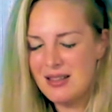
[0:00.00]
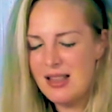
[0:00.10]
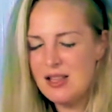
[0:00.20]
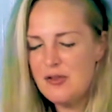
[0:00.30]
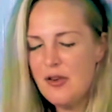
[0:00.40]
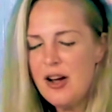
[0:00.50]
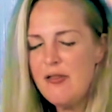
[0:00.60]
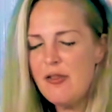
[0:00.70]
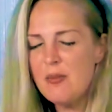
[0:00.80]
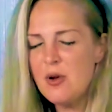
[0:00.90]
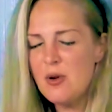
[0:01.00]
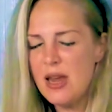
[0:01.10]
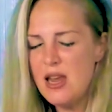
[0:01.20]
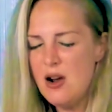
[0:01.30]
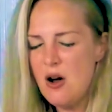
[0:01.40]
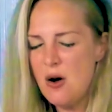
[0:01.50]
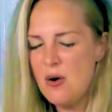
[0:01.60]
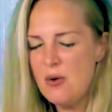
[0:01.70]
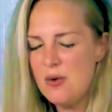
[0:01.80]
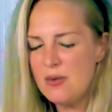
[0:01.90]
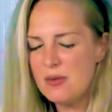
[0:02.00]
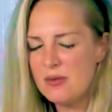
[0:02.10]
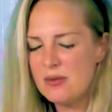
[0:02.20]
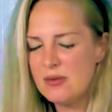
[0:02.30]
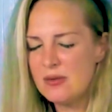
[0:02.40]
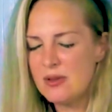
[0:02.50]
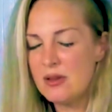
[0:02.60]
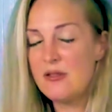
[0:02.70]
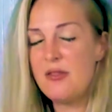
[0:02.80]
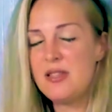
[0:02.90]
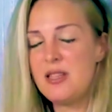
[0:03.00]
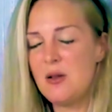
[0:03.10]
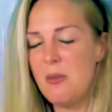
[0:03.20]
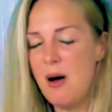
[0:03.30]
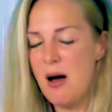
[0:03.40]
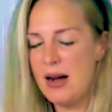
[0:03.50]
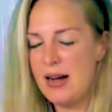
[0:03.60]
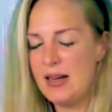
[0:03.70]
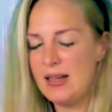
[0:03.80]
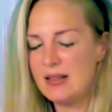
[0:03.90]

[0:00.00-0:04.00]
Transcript: that's free from your ego and the physical body.